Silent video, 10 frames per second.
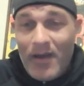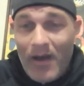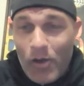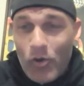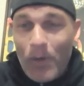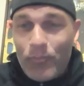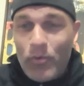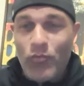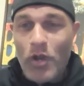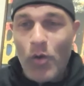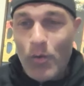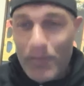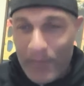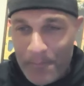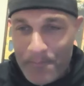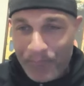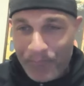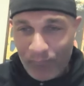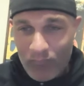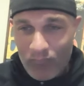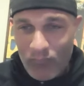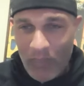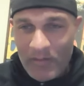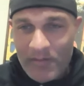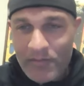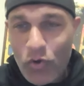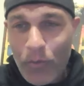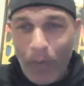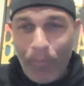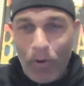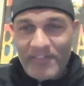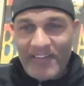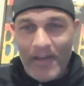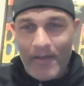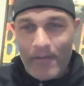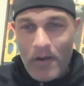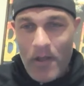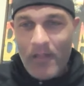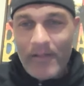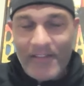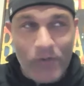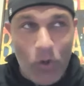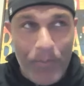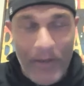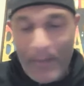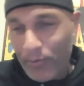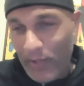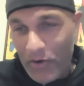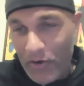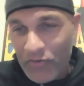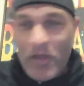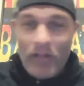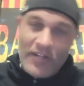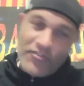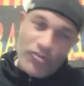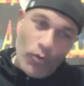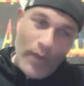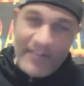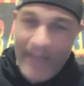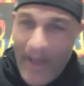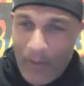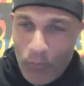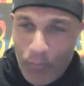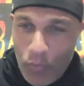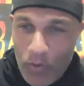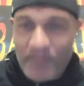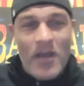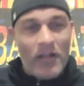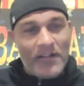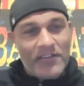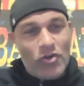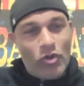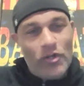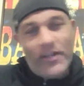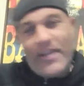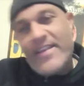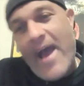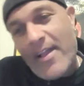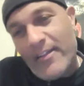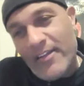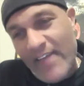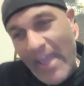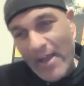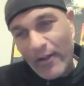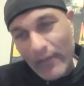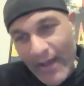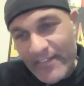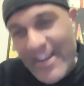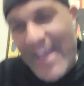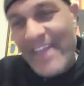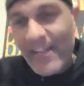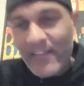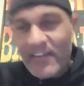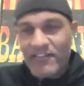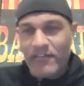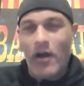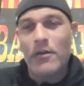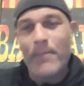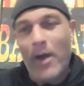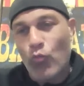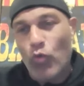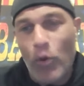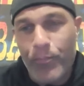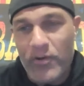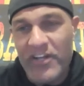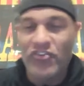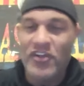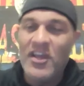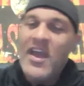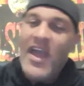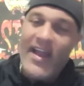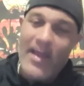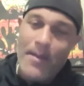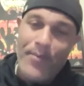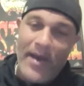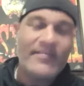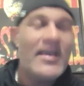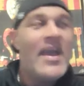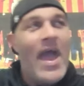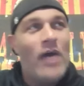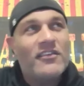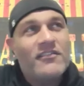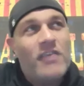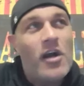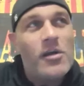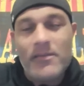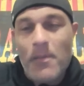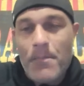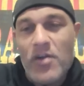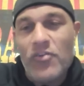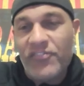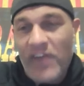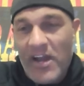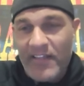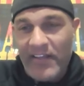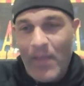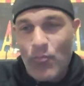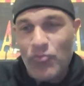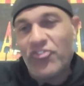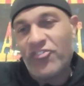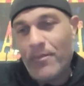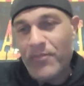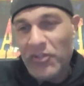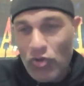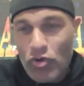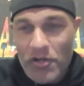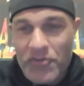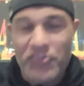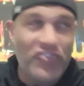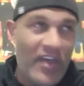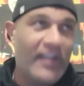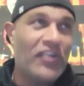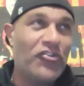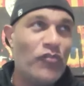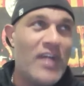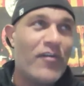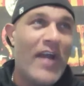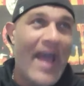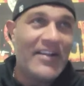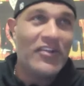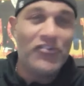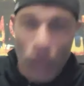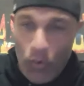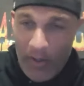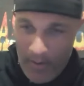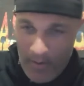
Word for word: I'll go up one one-on-one with you. Let's go to a ballpark together. Let's go pick players. Let's go write scouting reports. Let's go look at data and let's analyze it. And then let's talk about role prediction and impact. And let's talk about the mental side of the game, which is something you don't understand because you've never had to do it.